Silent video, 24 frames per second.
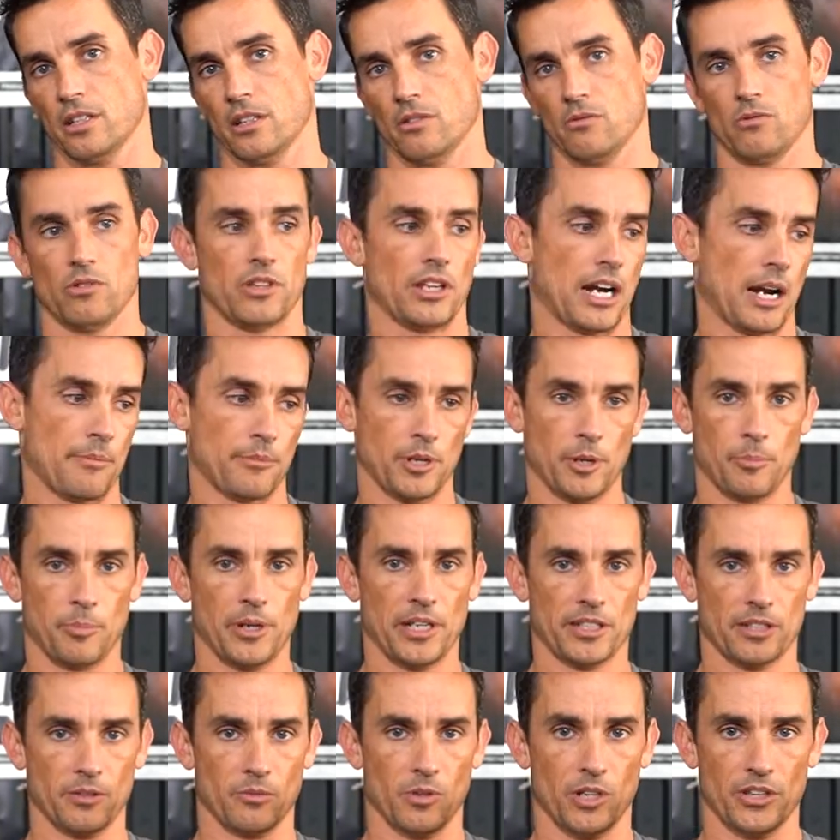well then I'm going to
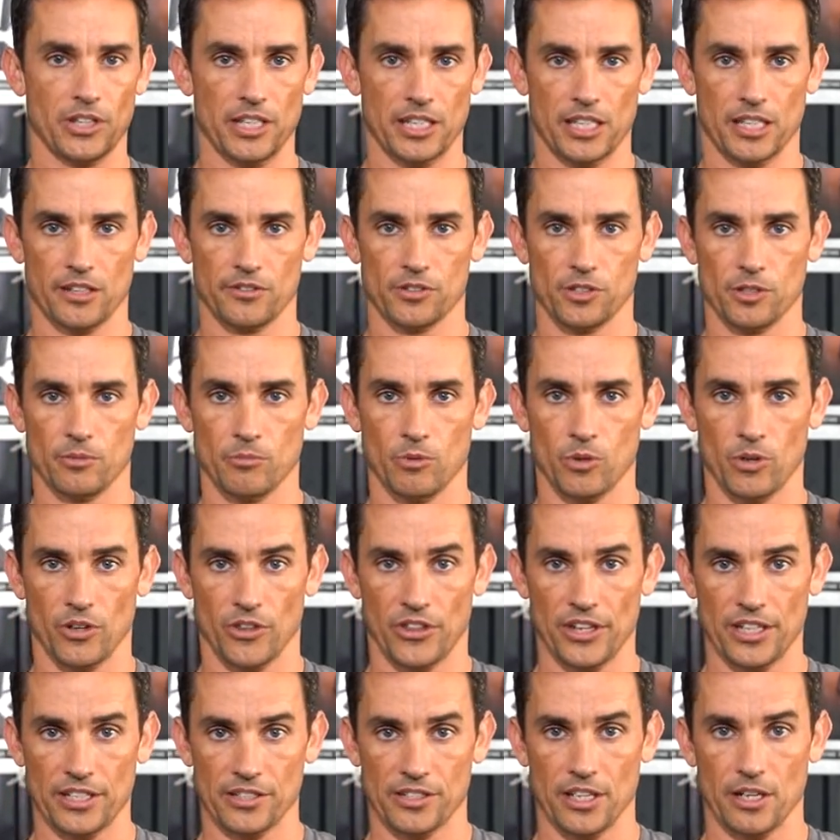pick the one that gives you more
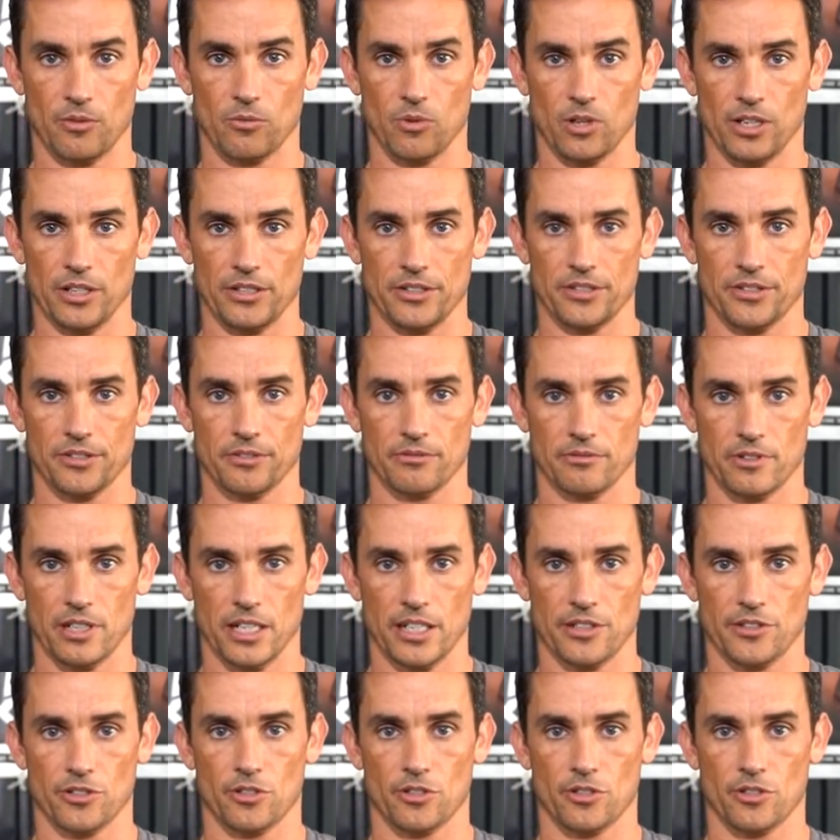things at once, right?